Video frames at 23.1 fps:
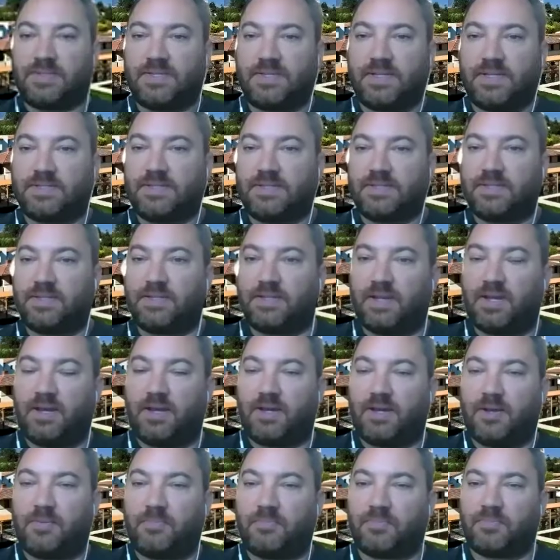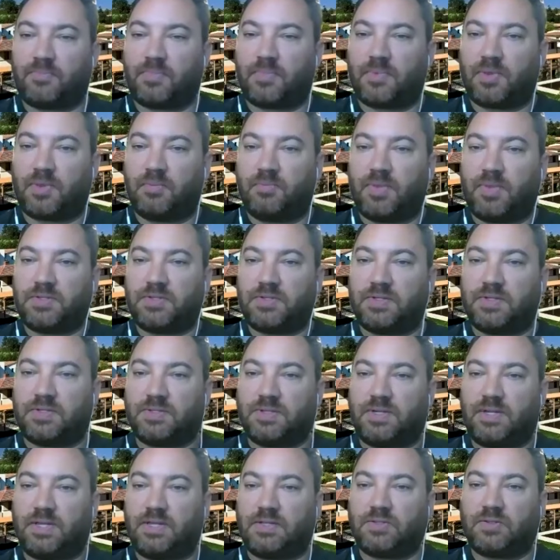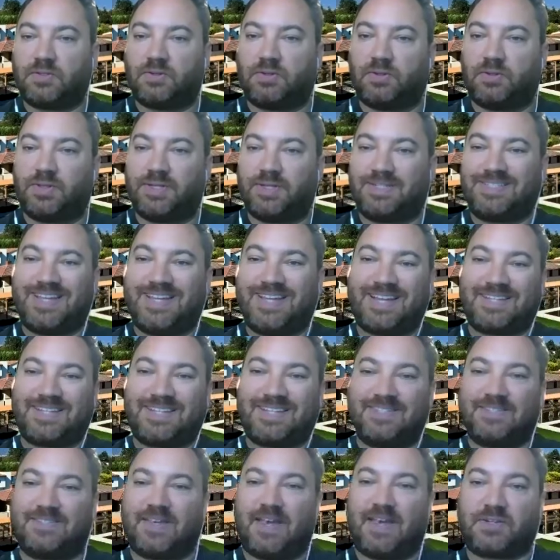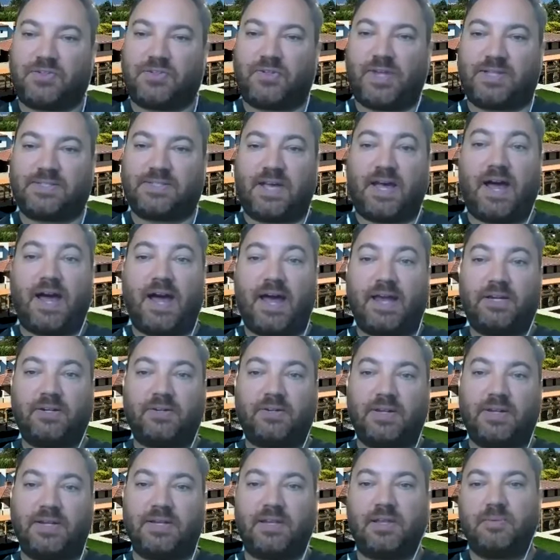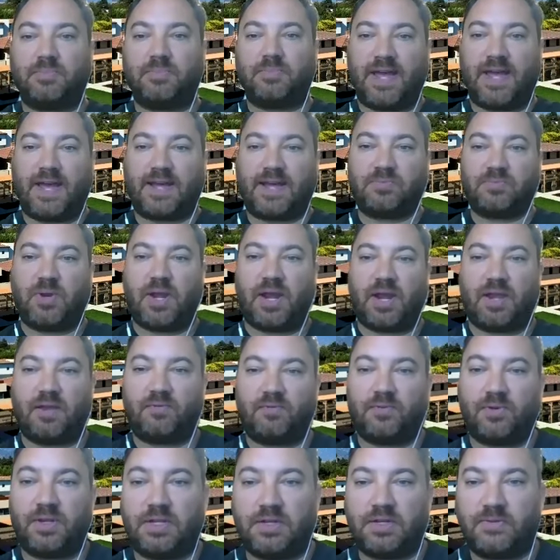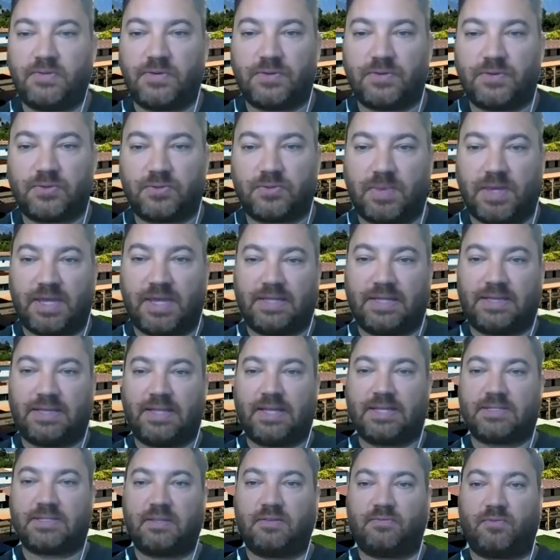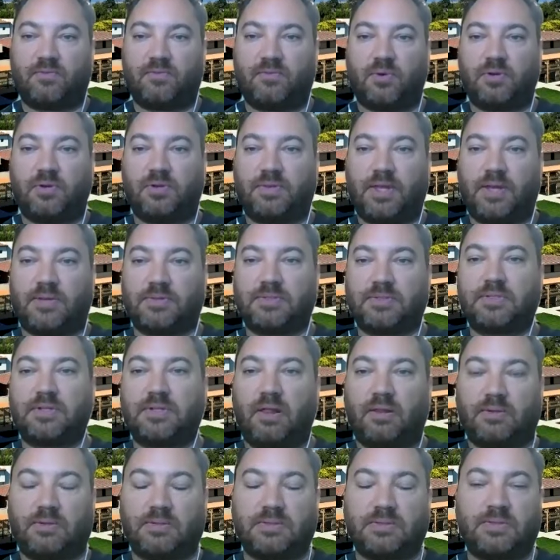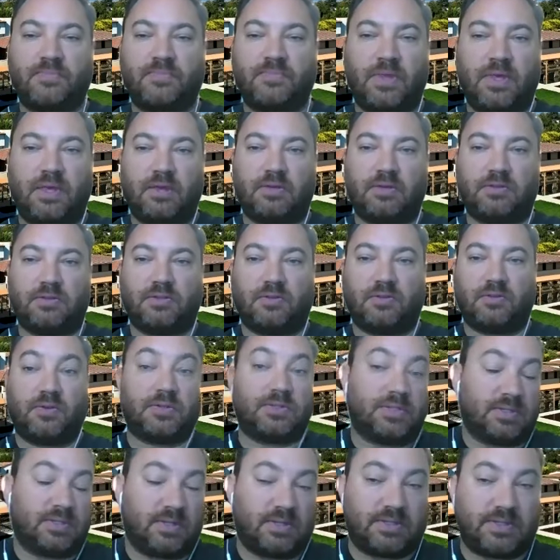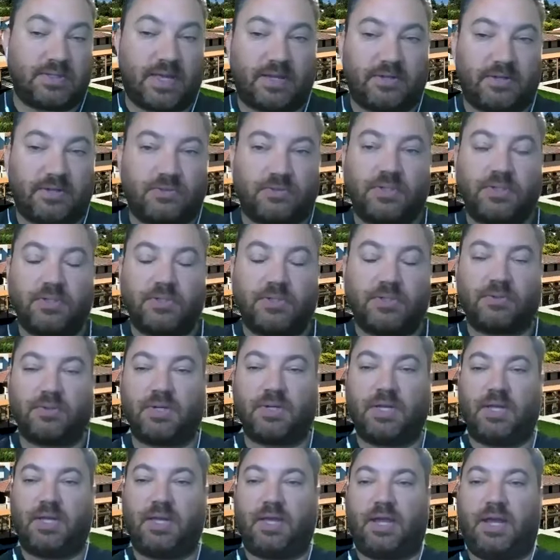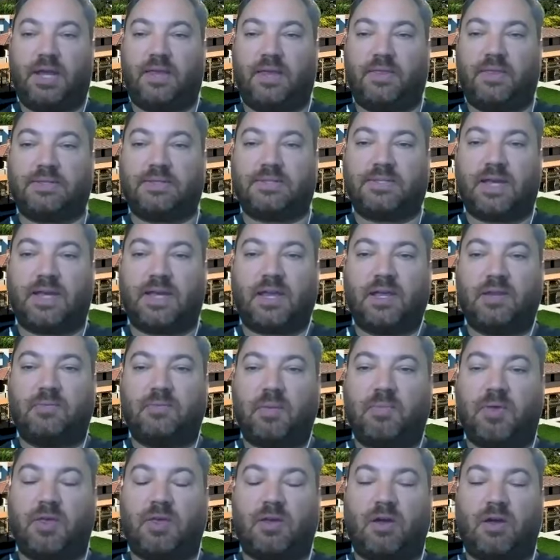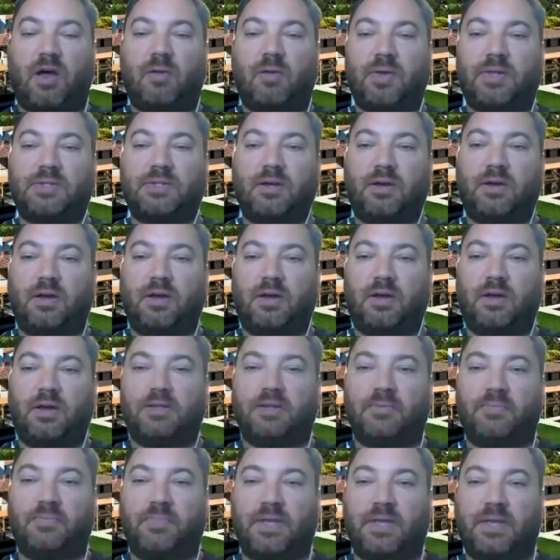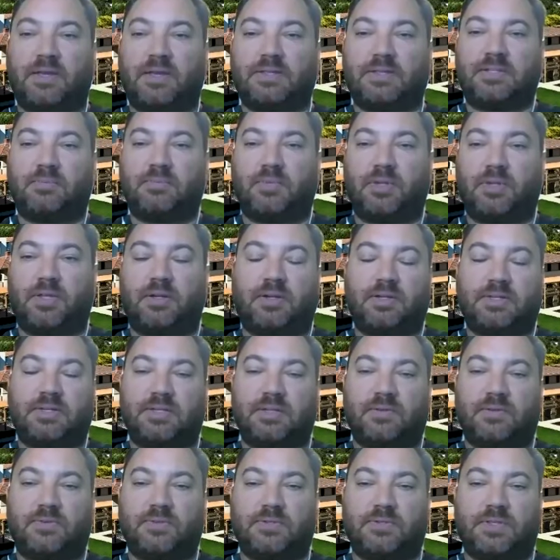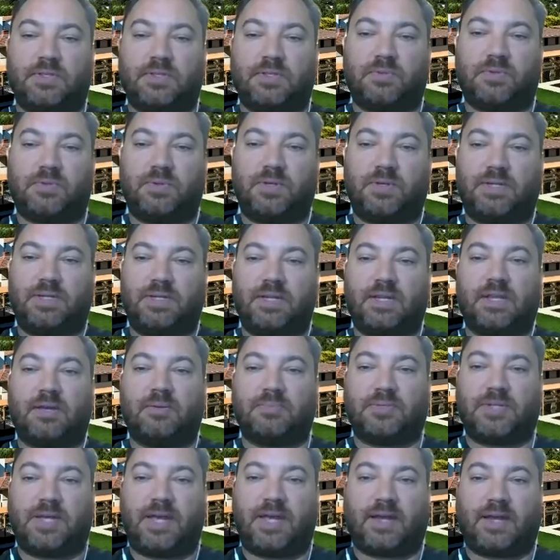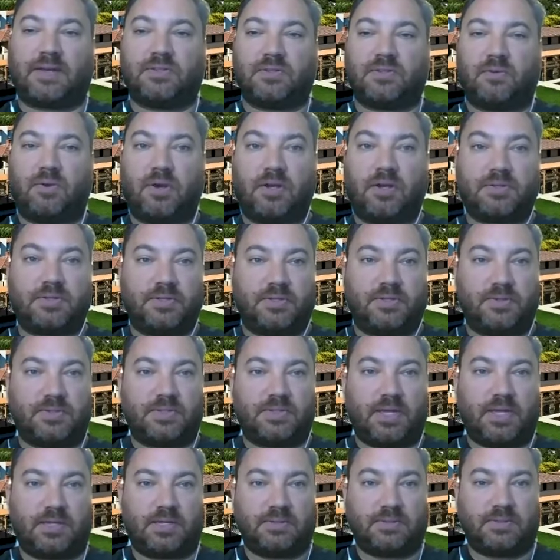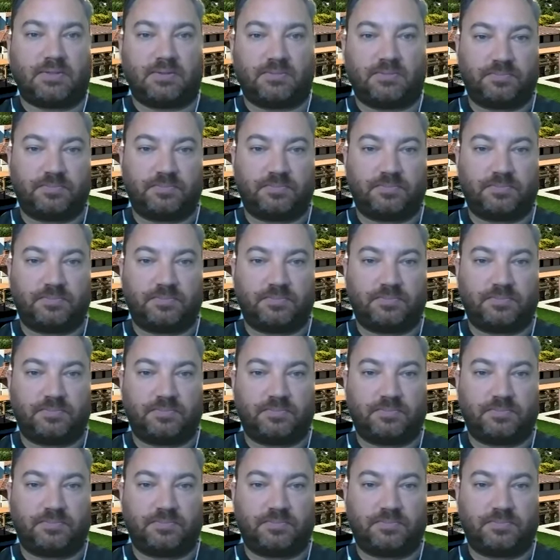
Simpkinson um... mentions that he's heard that Texas actually has a higher income tax bracket for individuals making less than four hundred thousand dollars. So first, is that true? And then second, maybe comment on similarities and differences between income tax across the two states.